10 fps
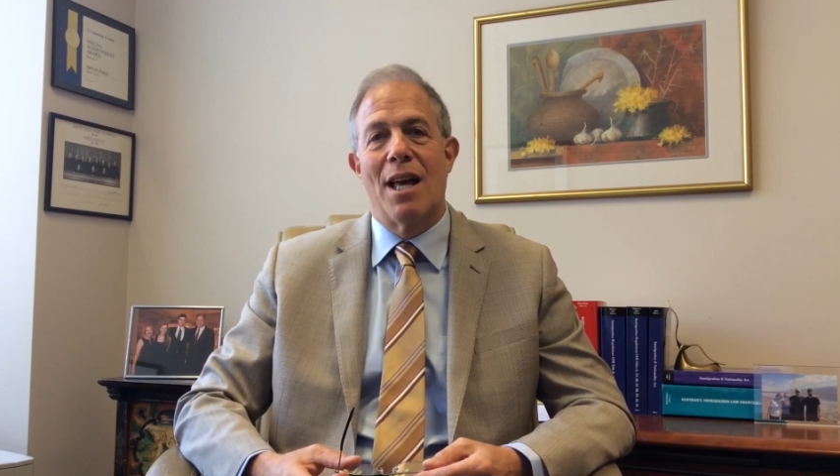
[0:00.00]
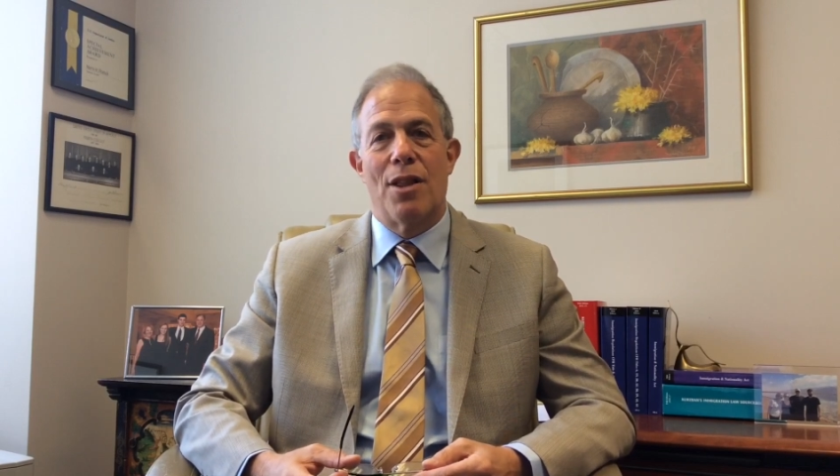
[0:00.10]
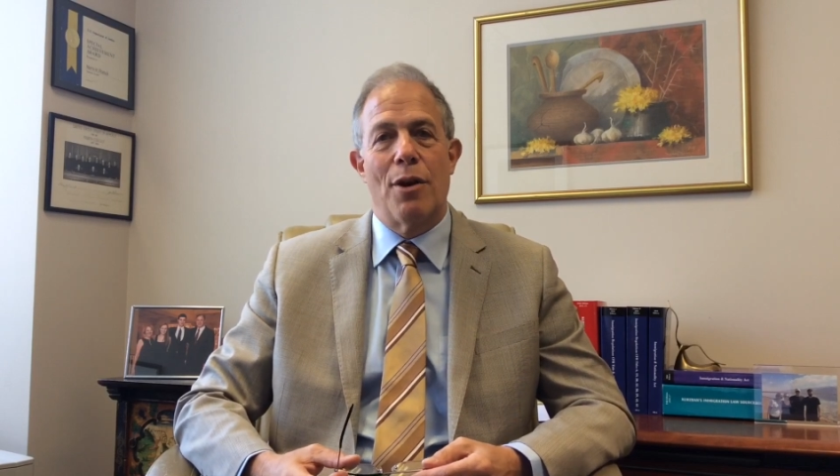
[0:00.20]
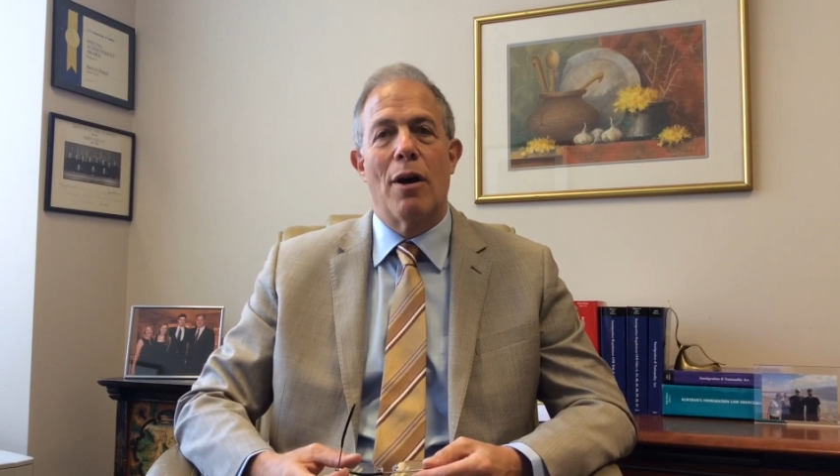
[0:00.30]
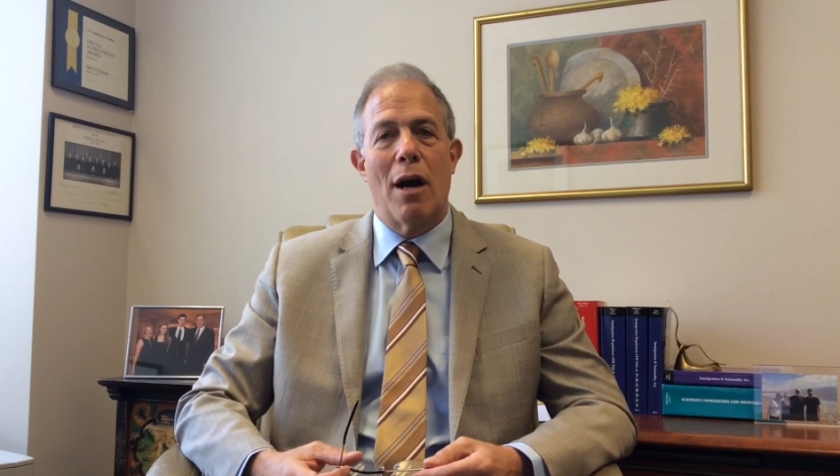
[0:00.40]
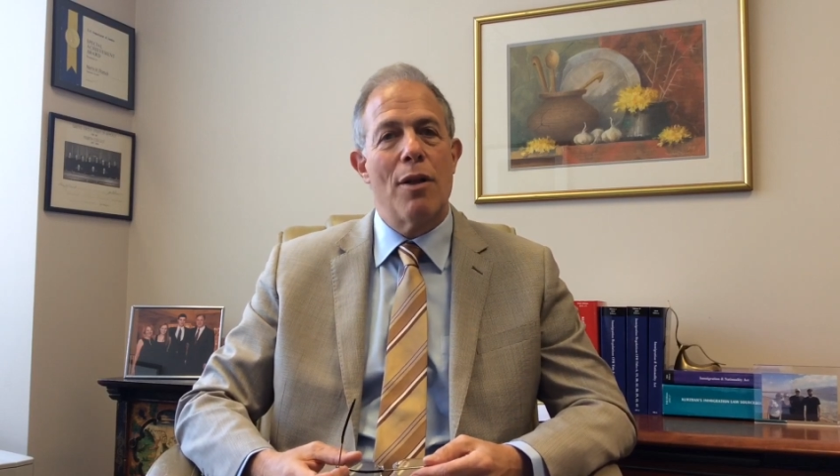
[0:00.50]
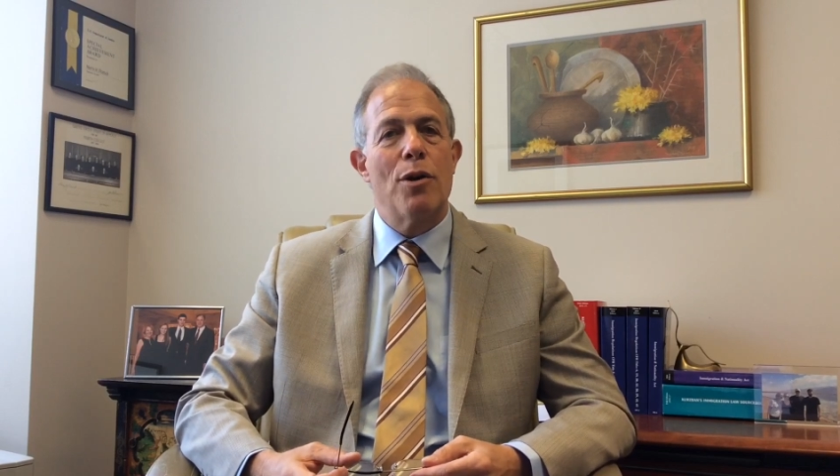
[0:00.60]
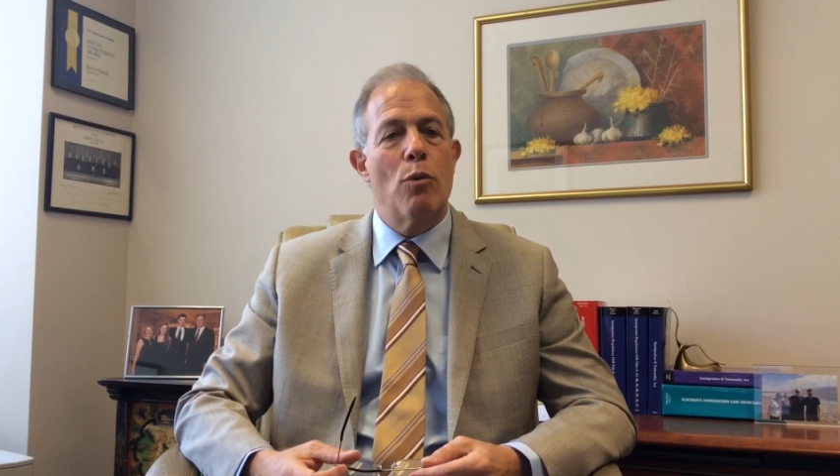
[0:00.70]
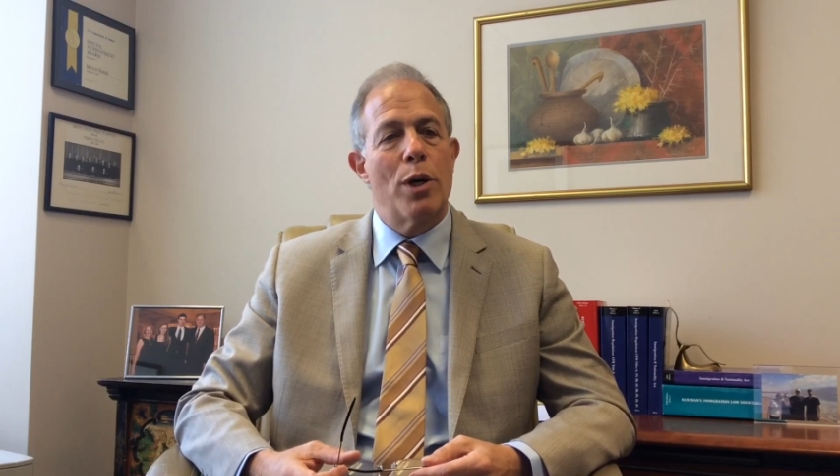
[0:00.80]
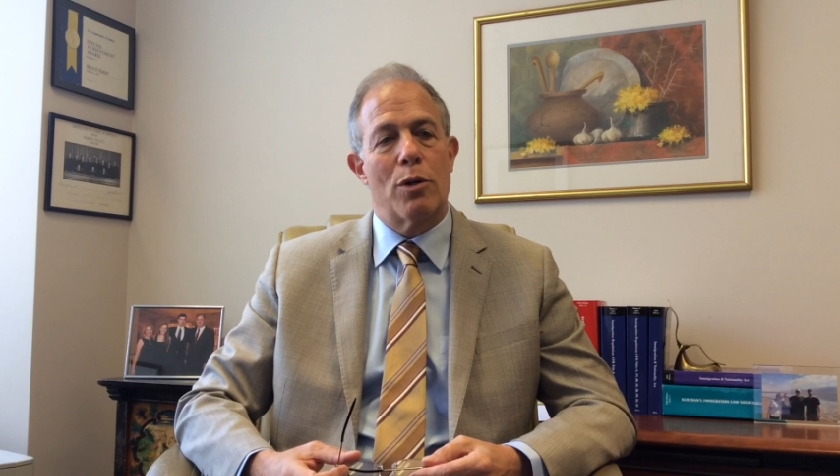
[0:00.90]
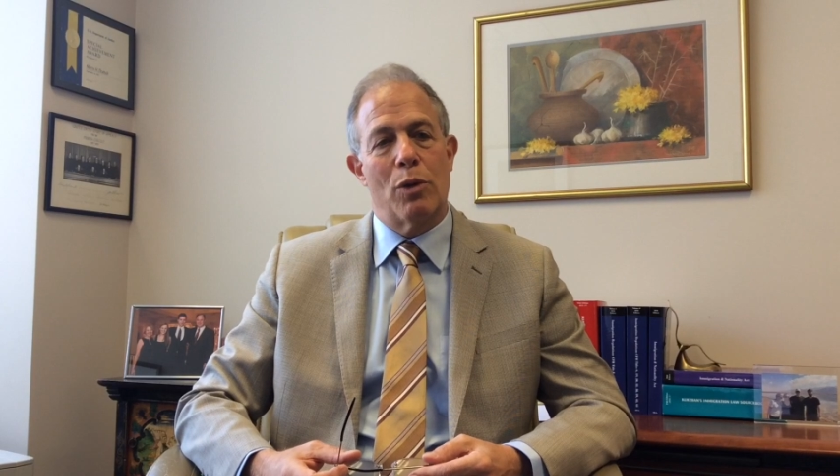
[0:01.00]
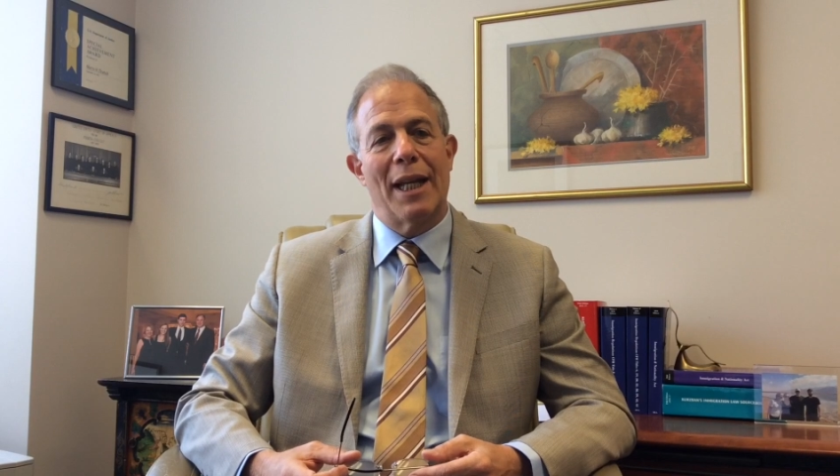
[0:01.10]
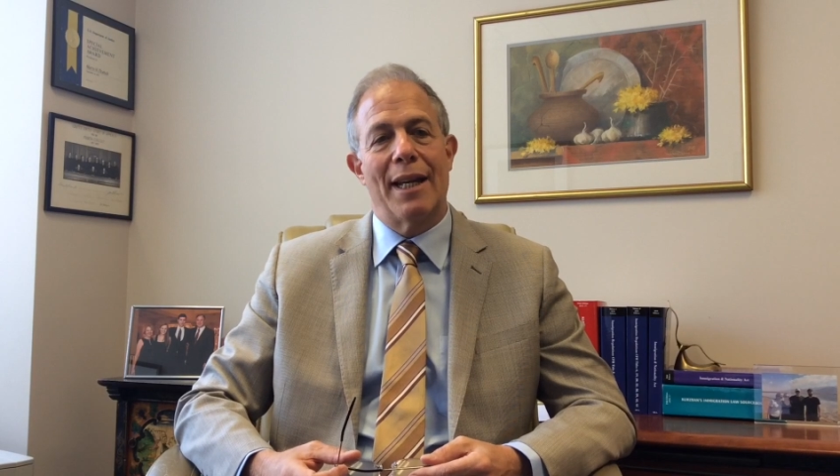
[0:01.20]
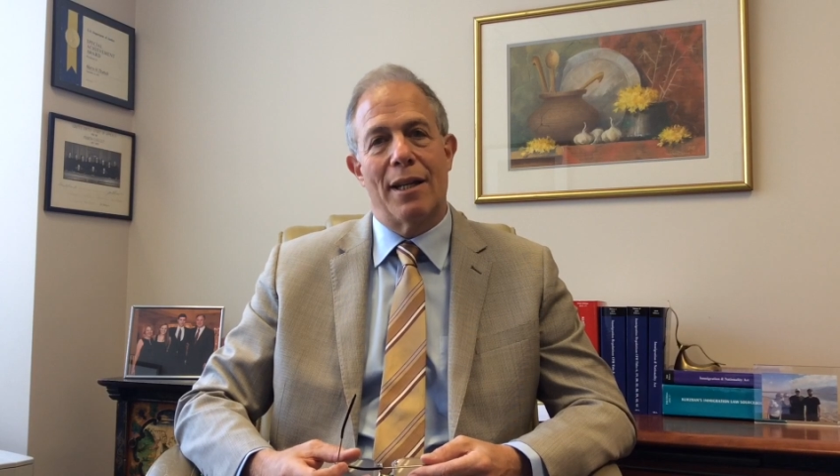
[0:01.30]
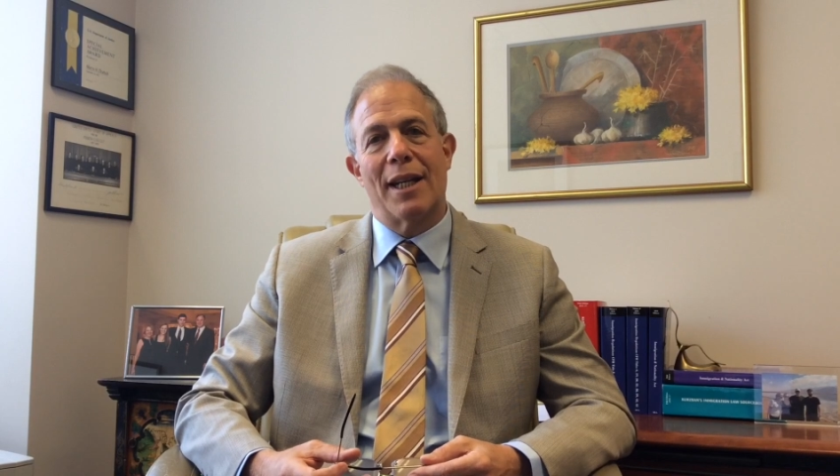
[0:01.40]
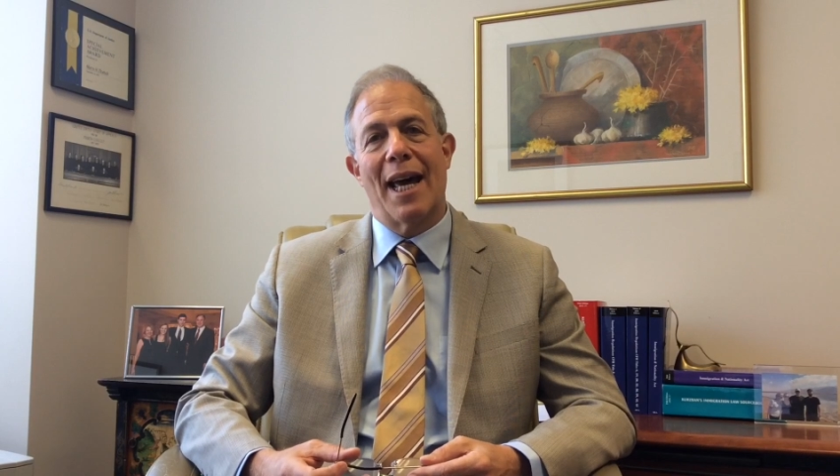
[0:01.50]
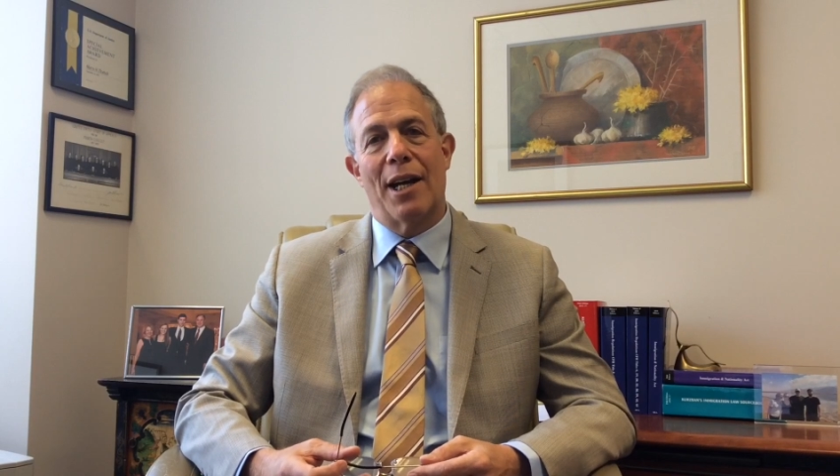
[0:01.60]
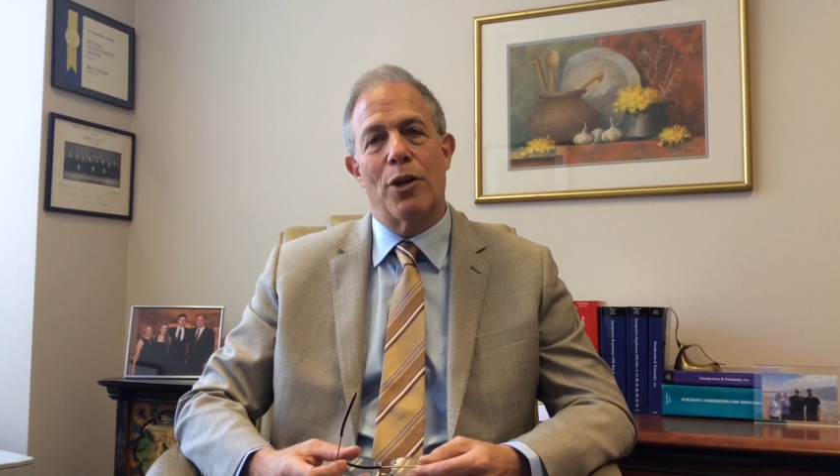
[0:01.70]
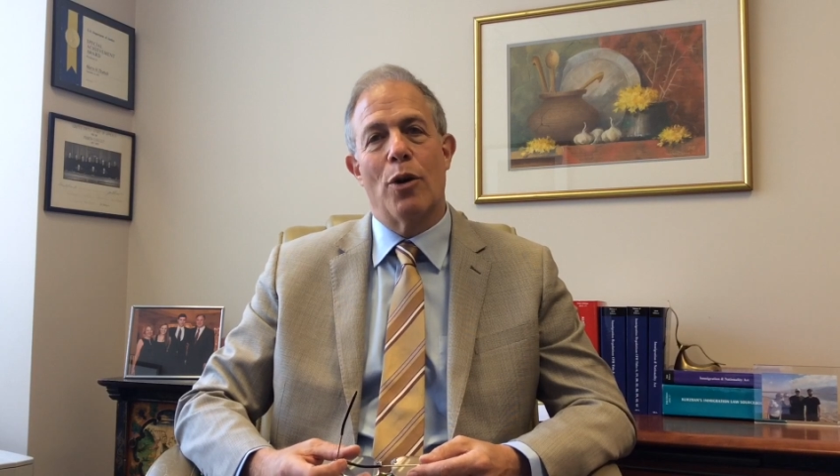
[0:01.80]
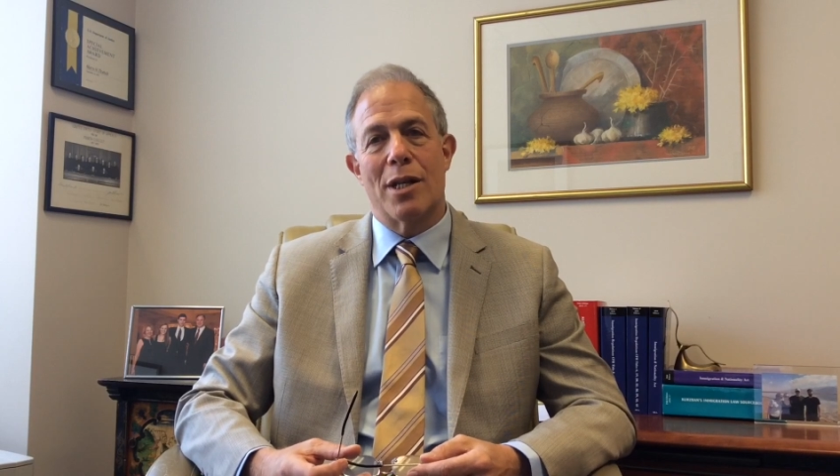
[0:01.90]
There are other work-related
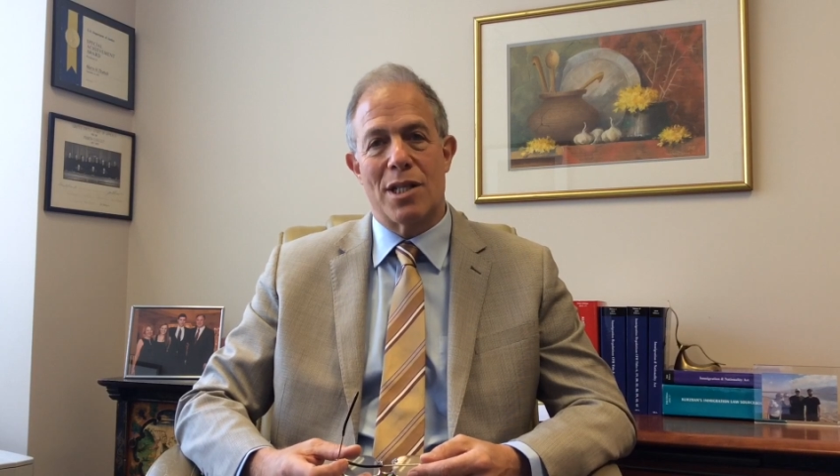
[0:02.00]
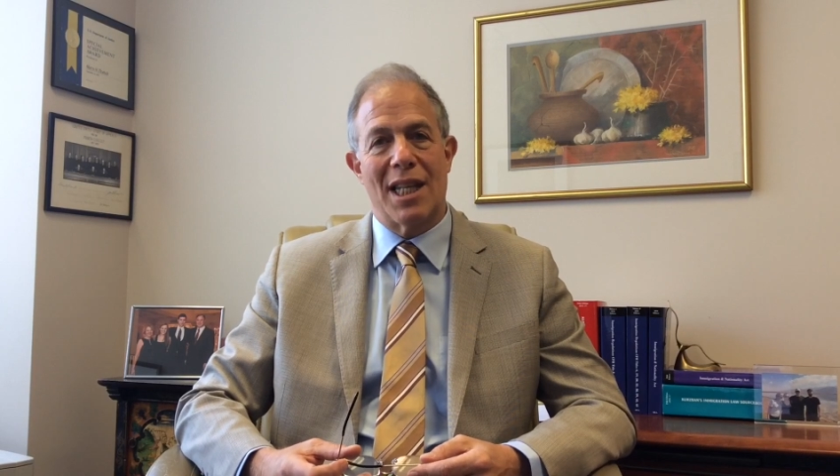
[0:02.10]
categories